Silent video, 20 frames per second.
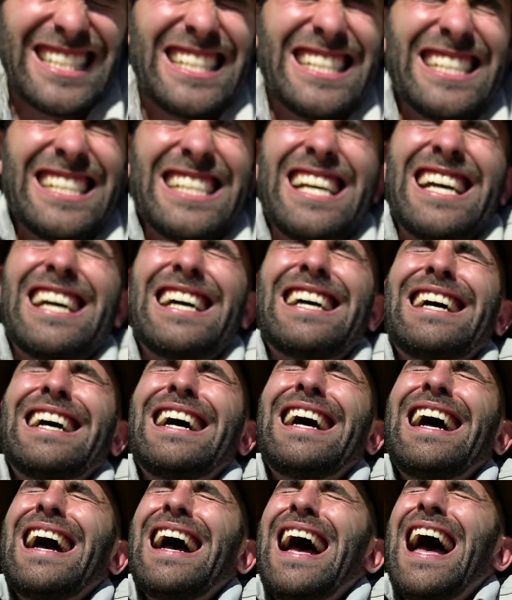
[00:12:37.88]
of the venom.
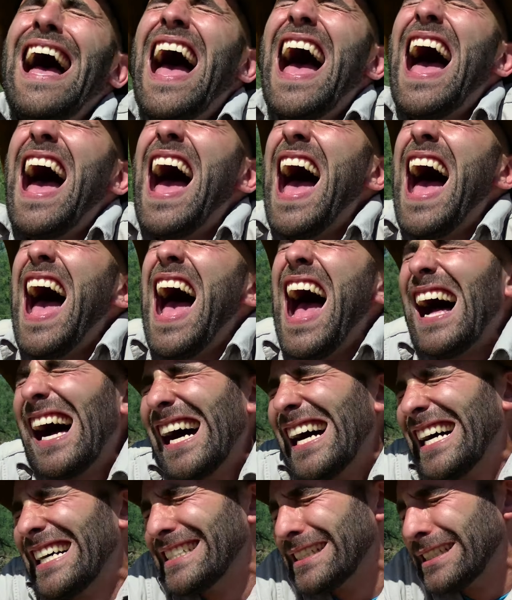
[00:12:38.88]
25
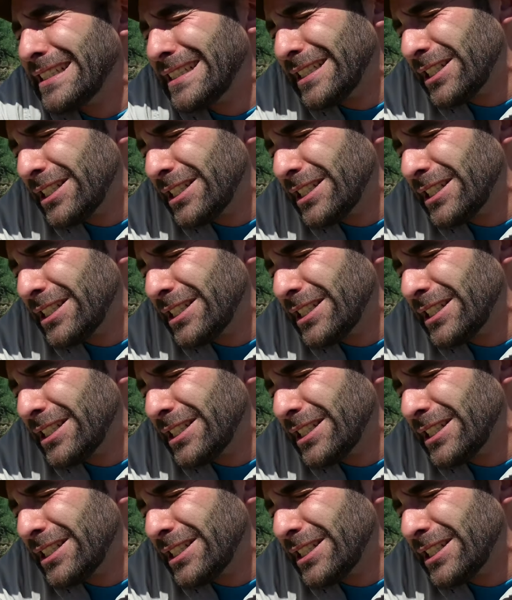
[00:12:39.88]
minutes has gone